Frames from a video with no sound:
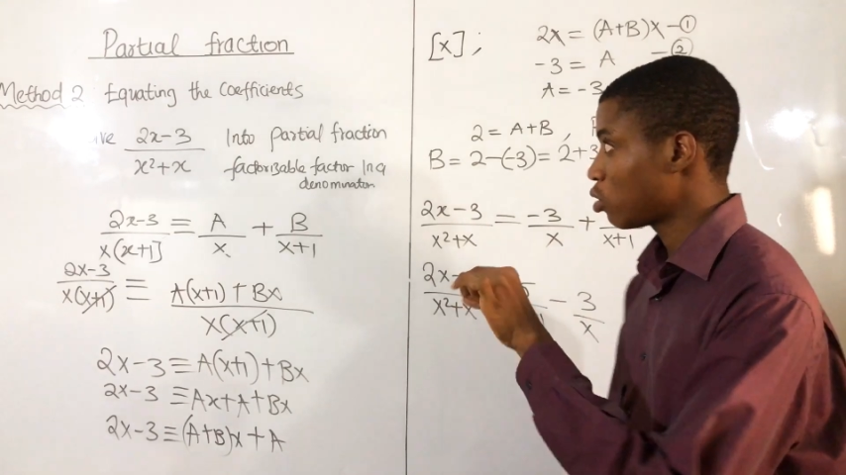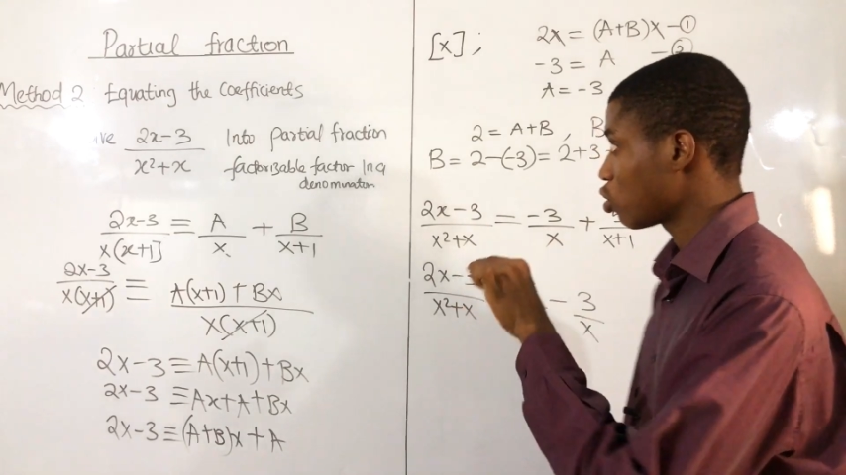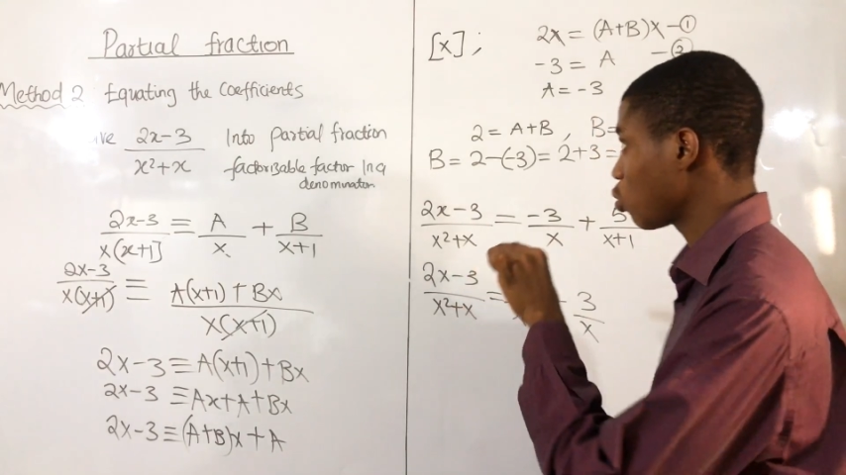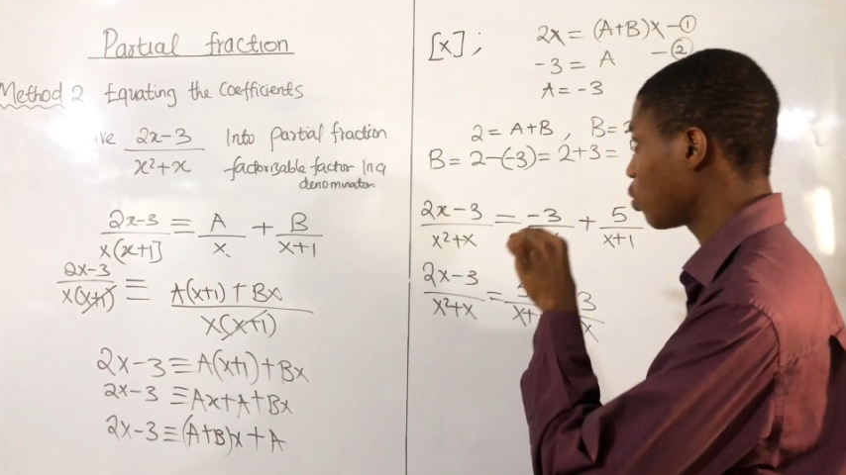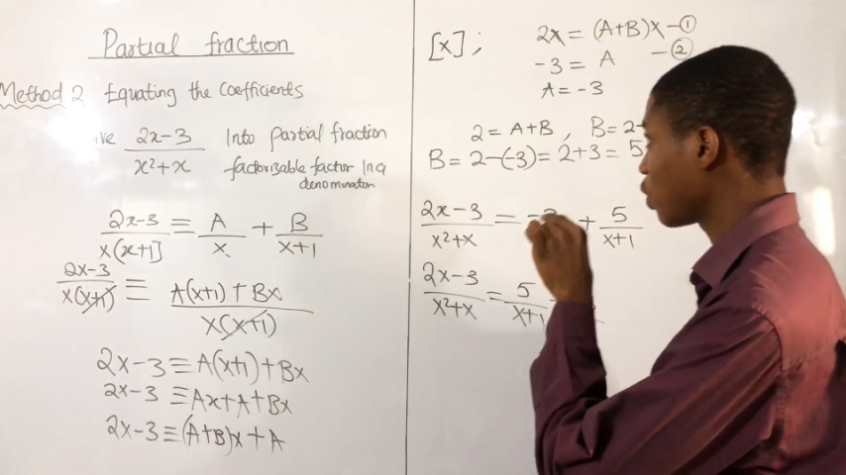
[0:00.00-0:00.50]

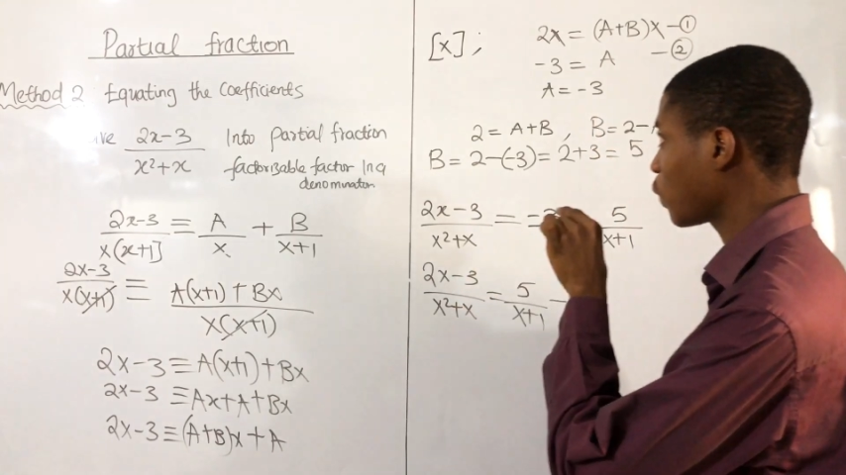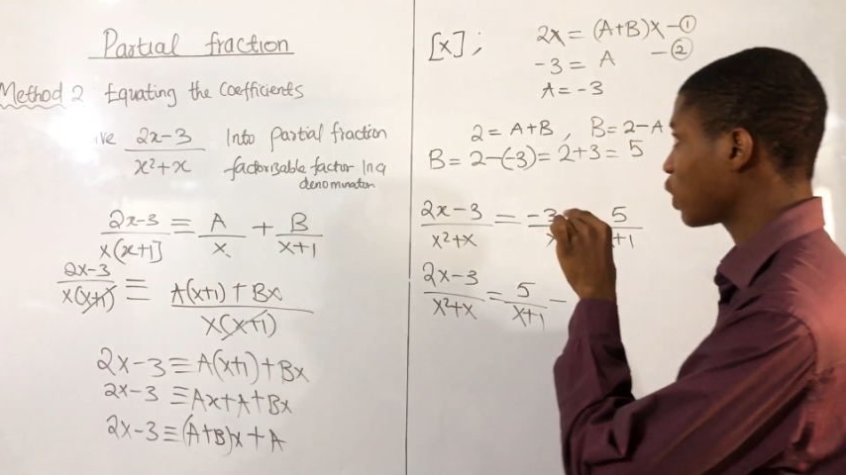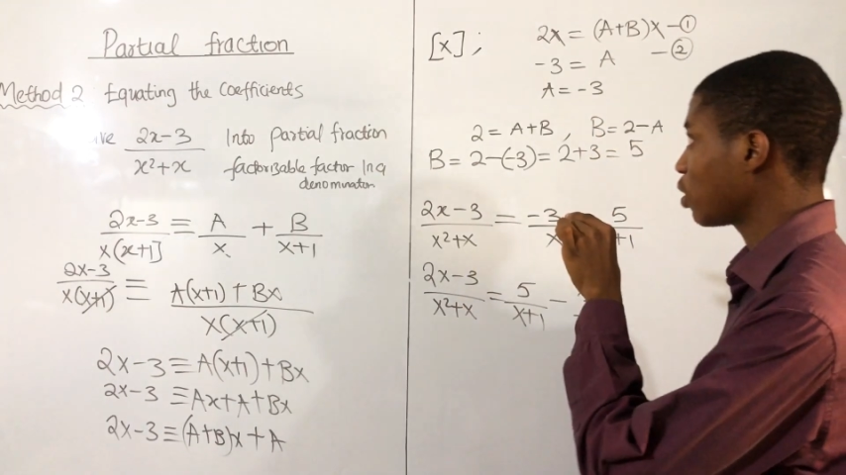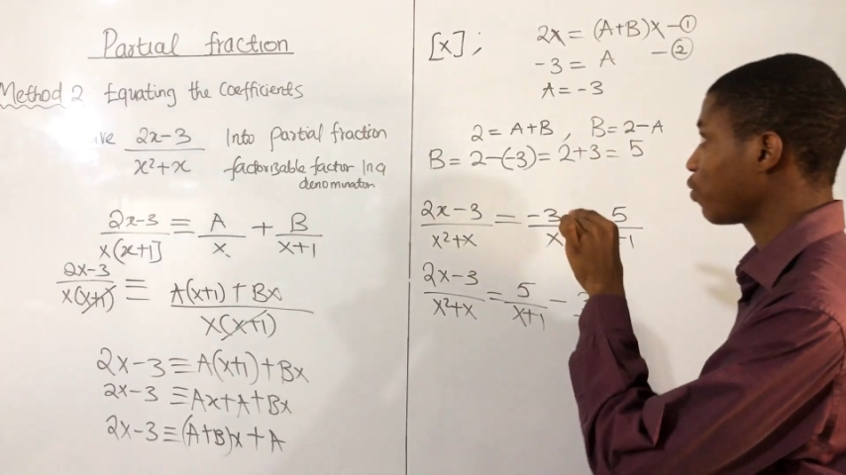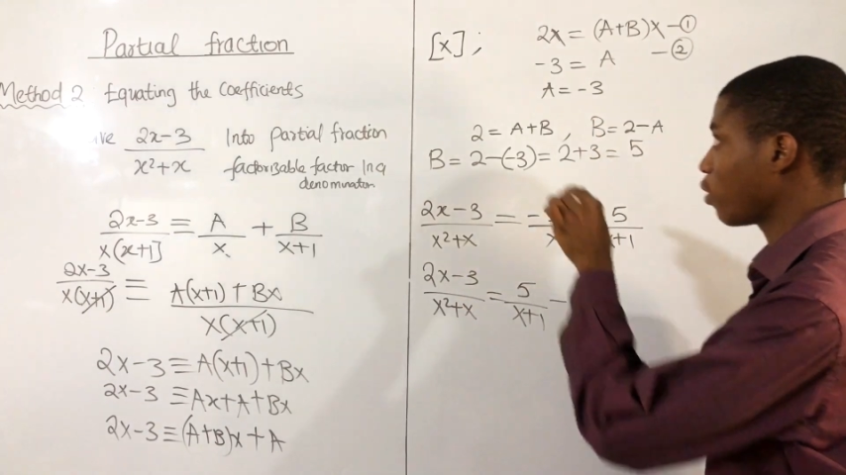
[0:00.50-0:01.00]
So we
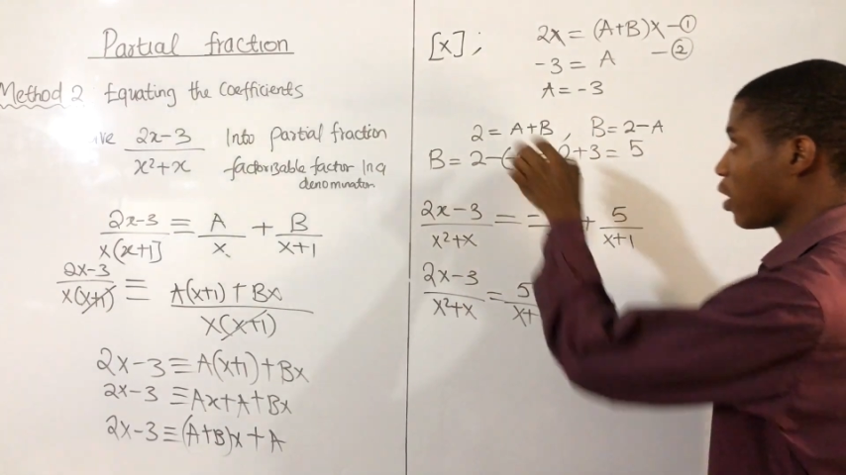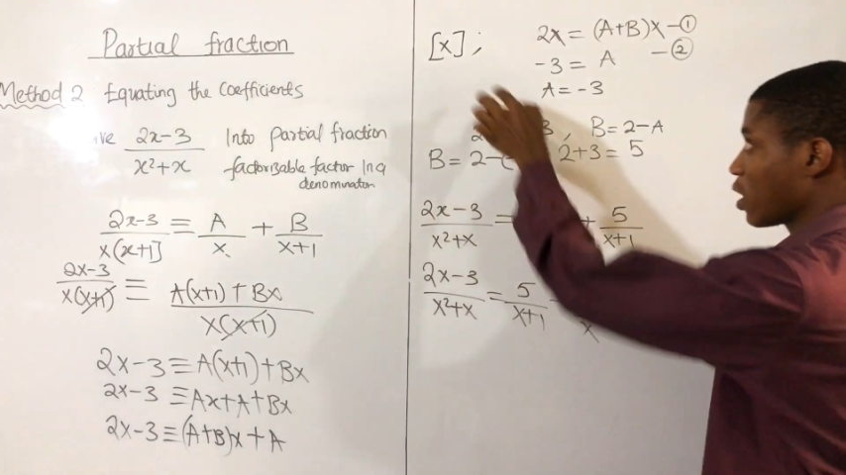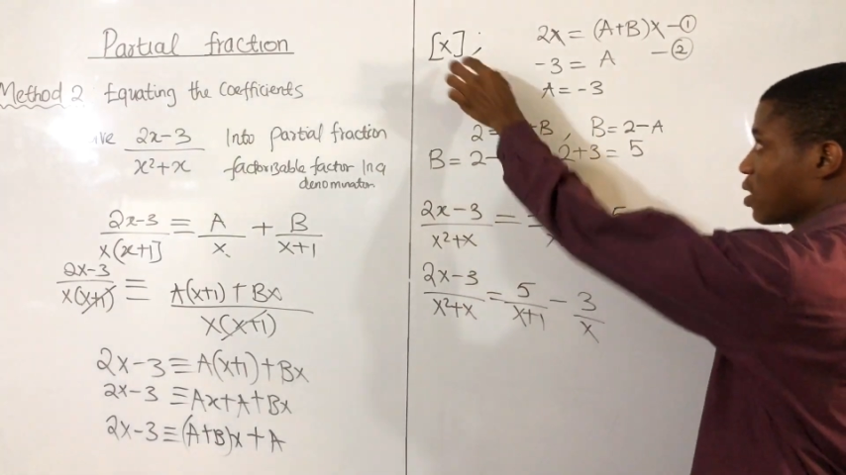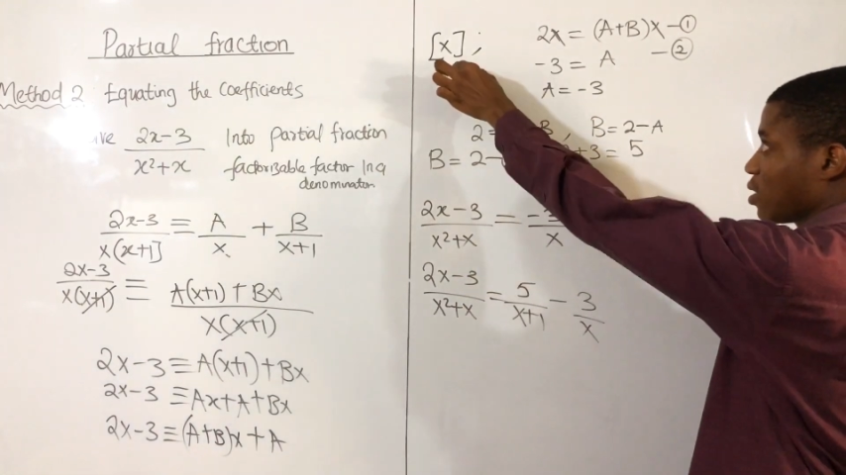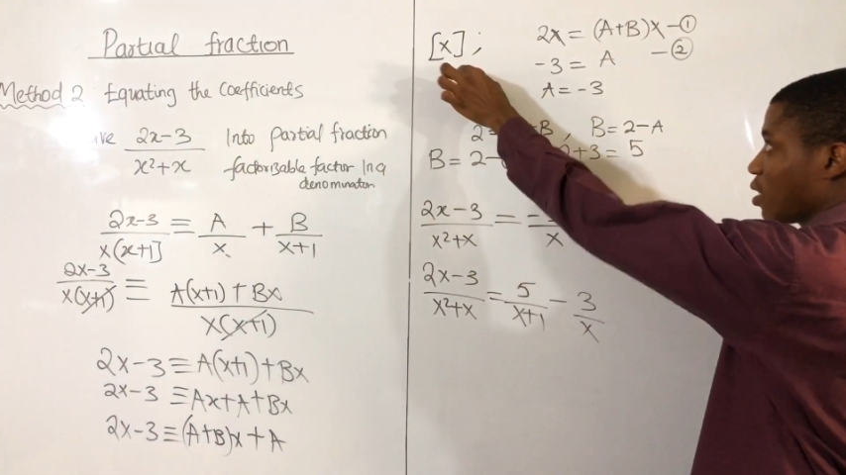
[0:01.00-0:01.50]
equated for
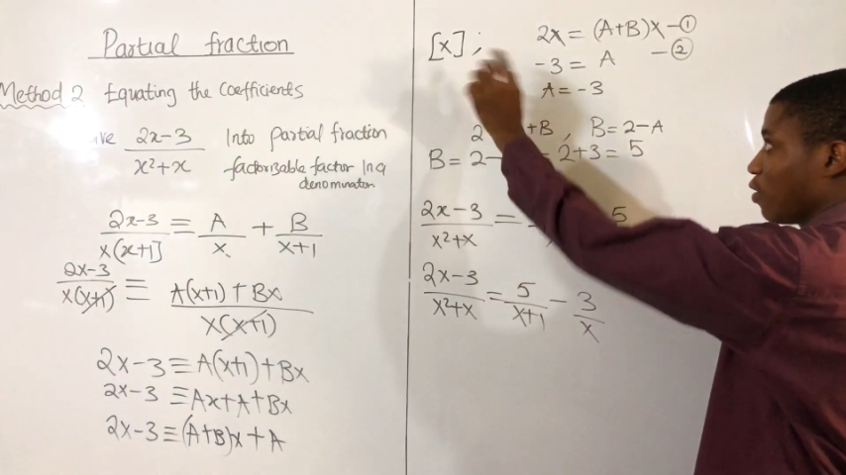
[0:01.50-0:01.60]
x,